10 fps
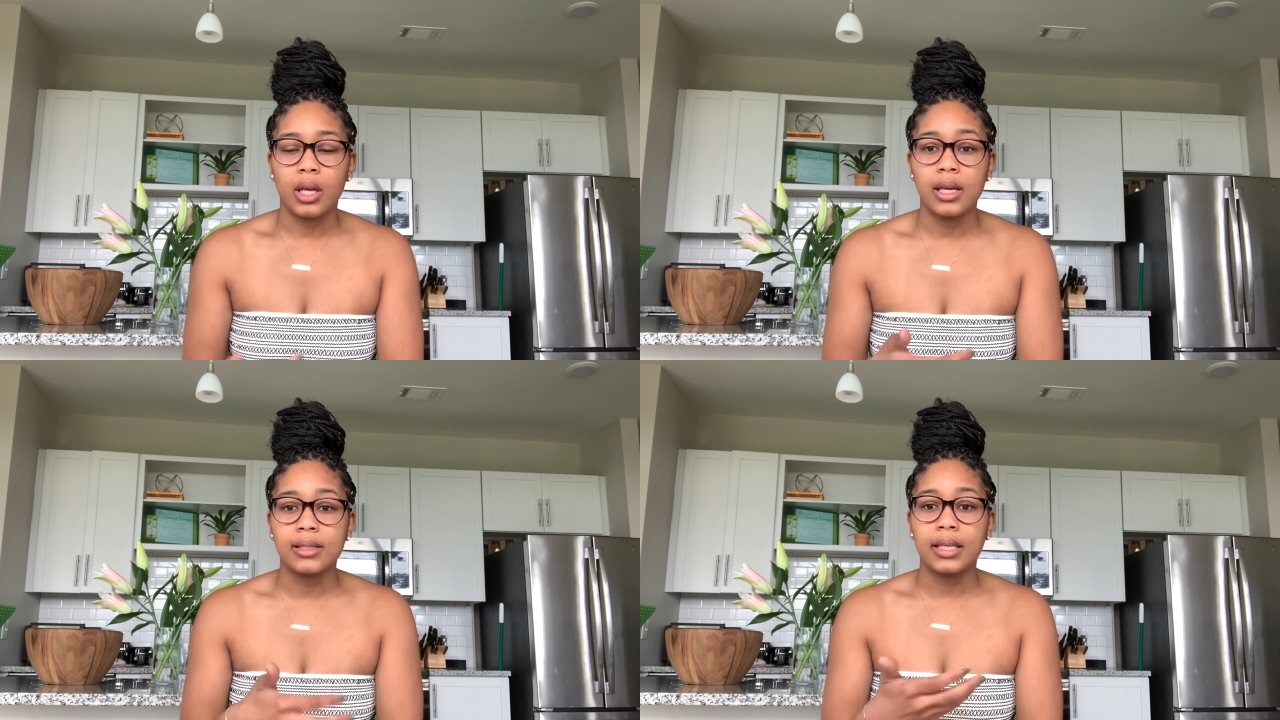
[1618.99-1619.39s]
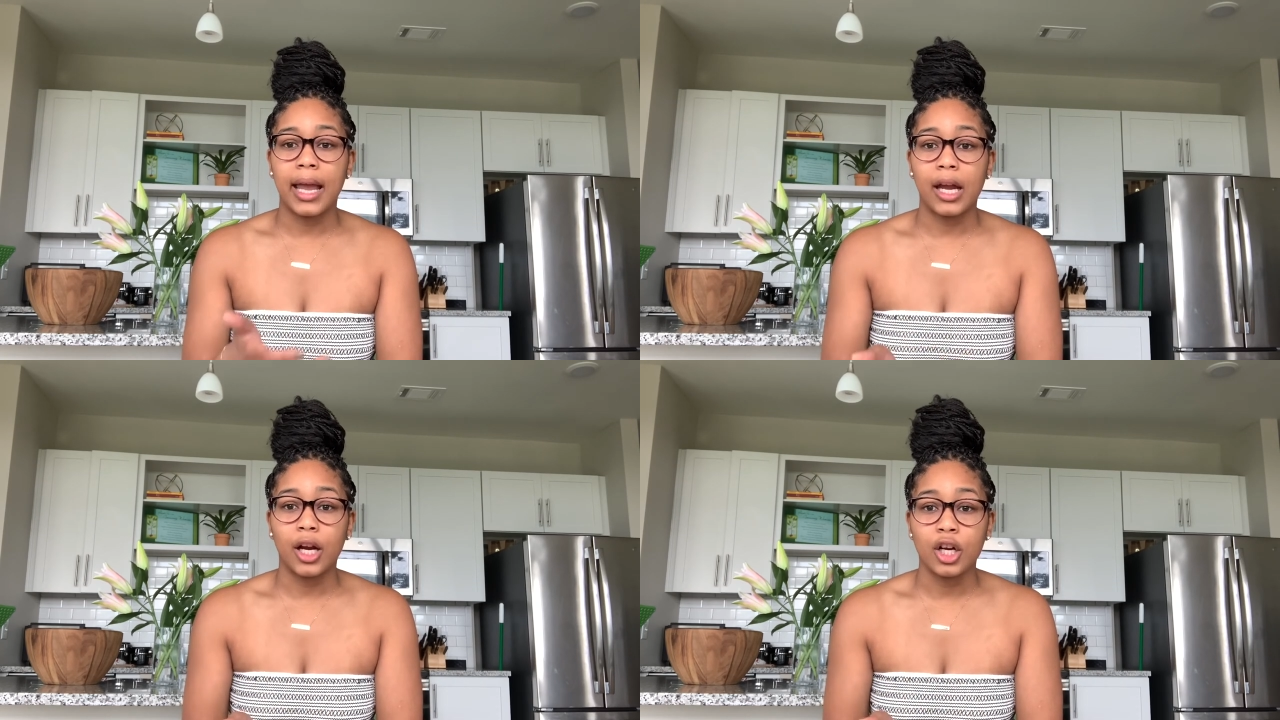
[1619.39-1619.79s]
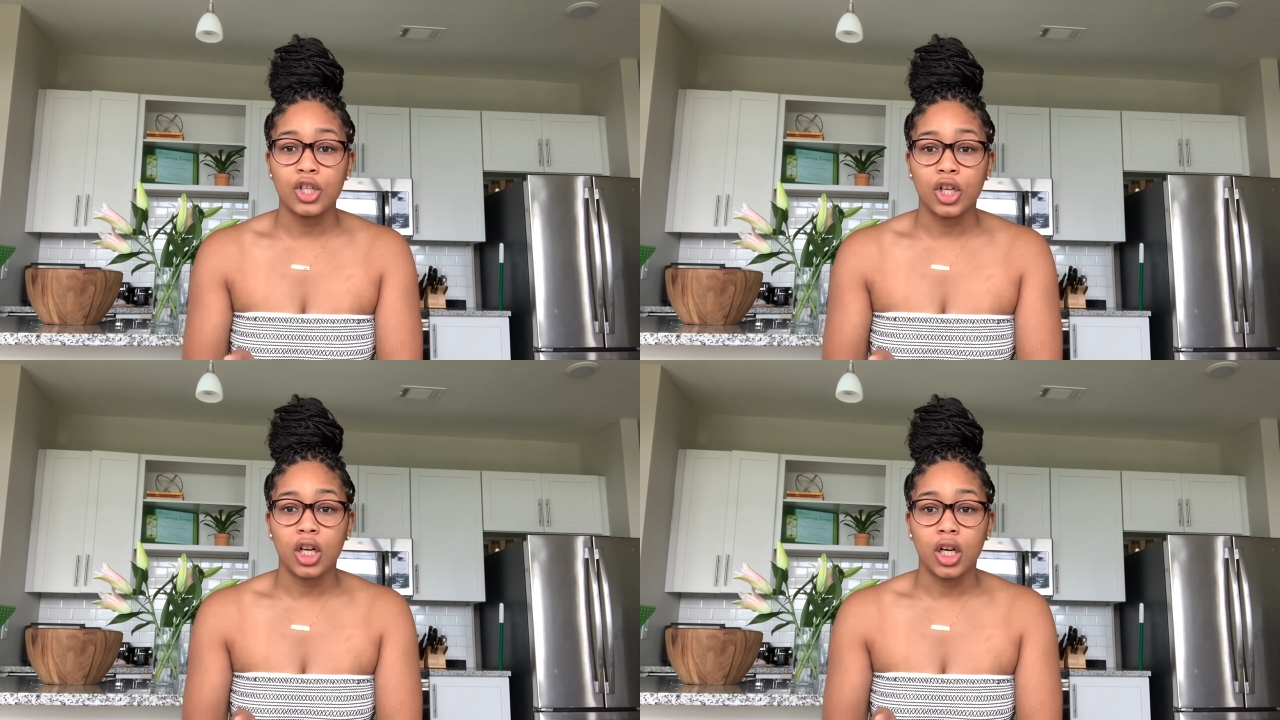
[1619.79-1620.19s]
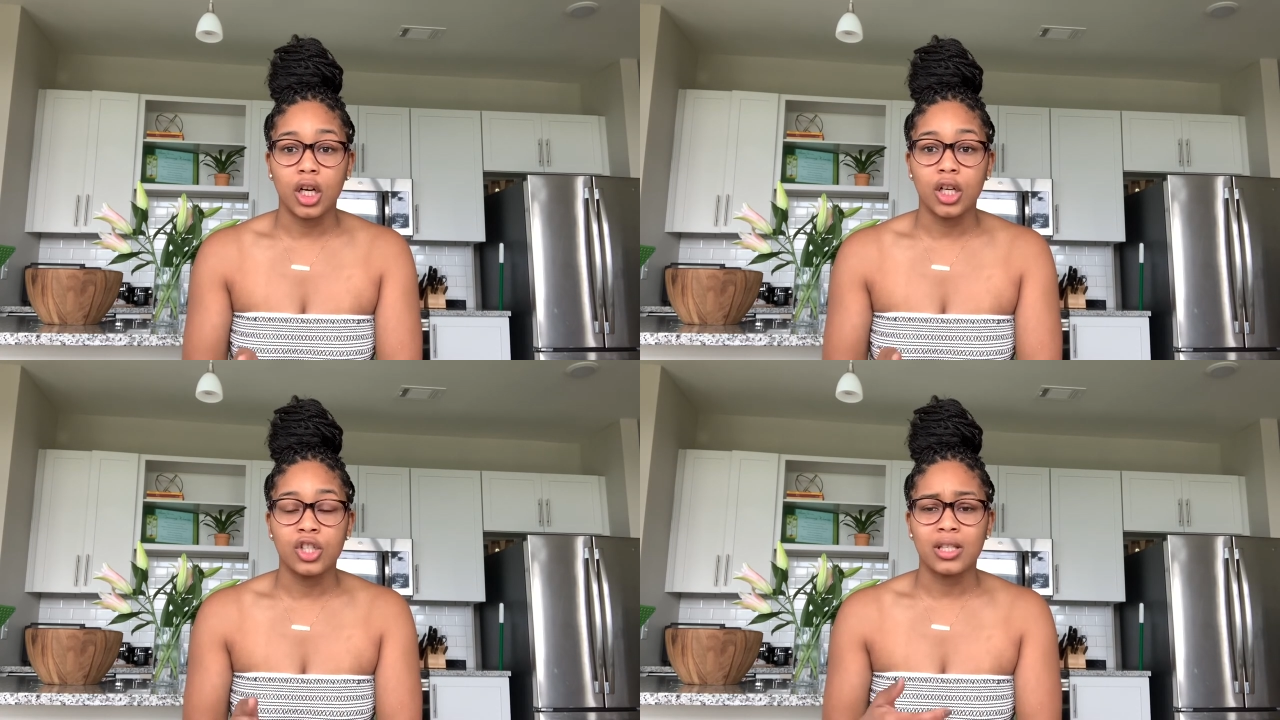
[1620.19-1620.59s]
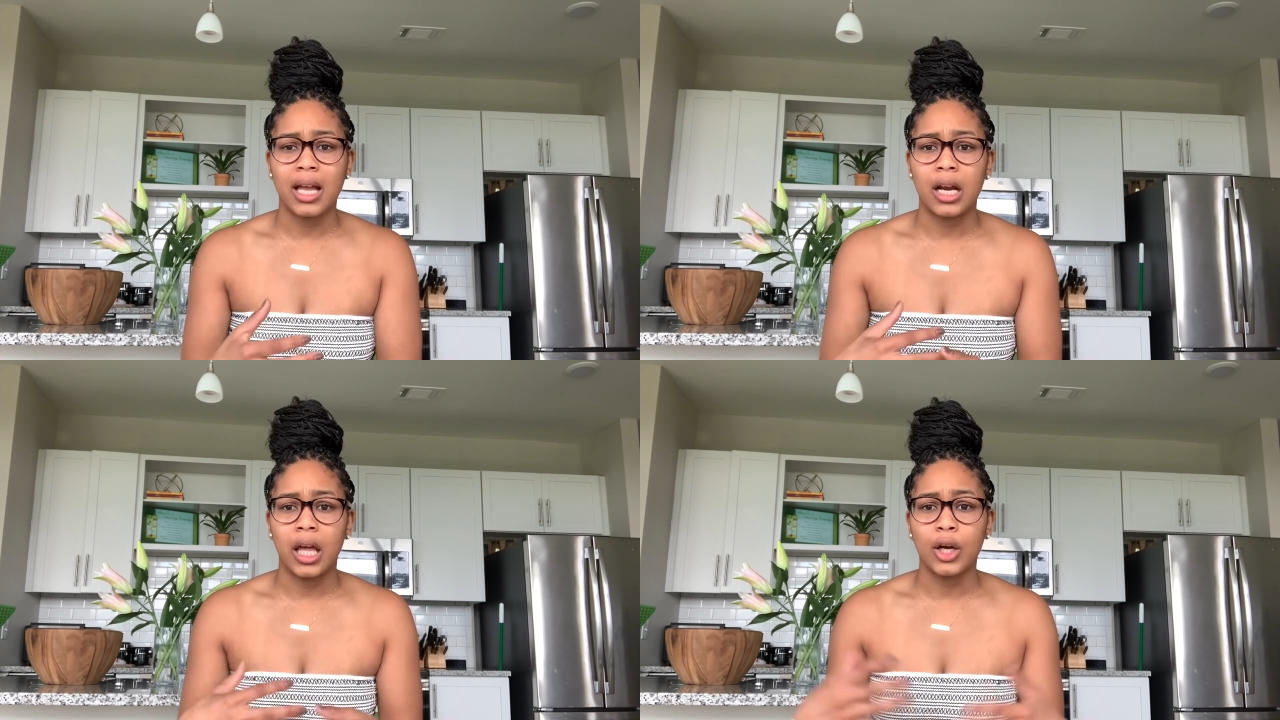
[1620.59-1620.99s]
his character, just
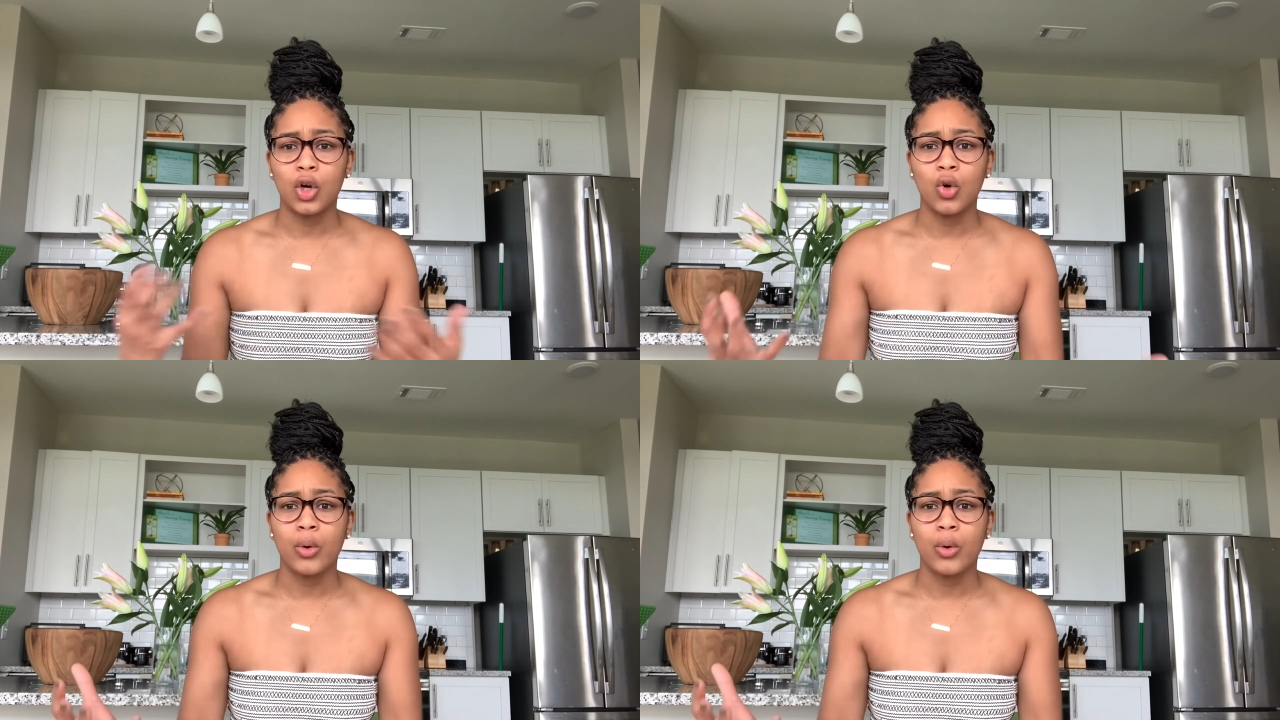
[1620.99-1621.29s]
kind of like who